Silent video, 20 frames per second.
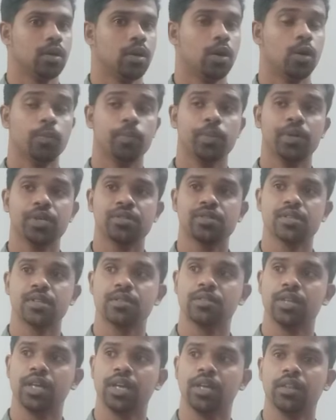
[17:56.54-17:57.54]
Hope is
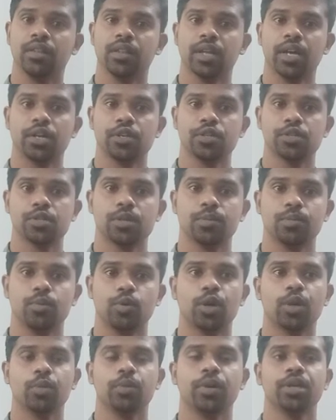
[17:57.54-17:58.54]
the thing that is
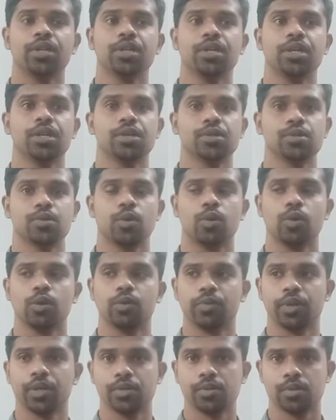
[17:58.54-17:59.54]
motivating us
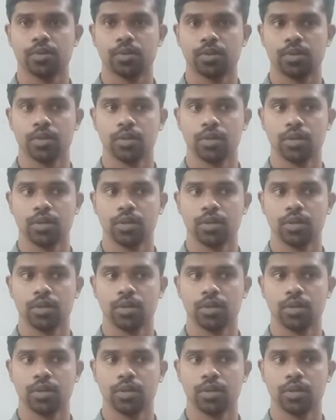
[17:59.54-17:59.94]
always.